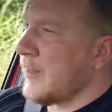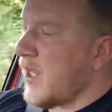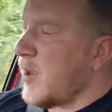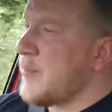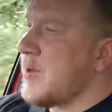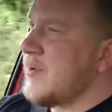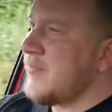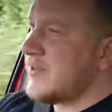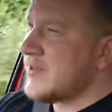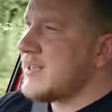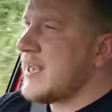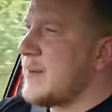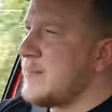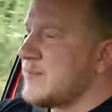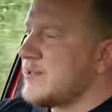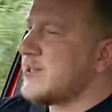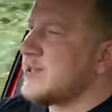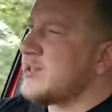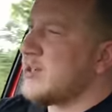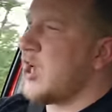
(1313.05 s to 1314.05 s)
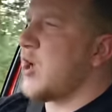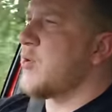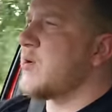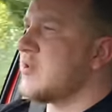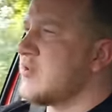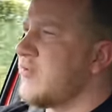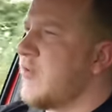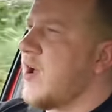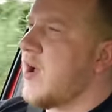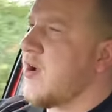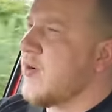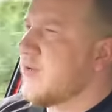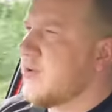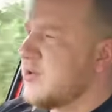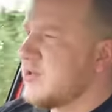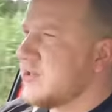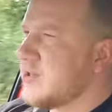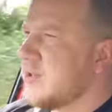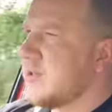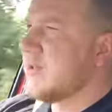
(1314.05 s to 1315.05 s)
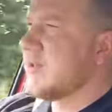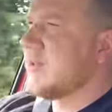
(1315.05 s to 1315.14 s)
I'm even tempted to go as far as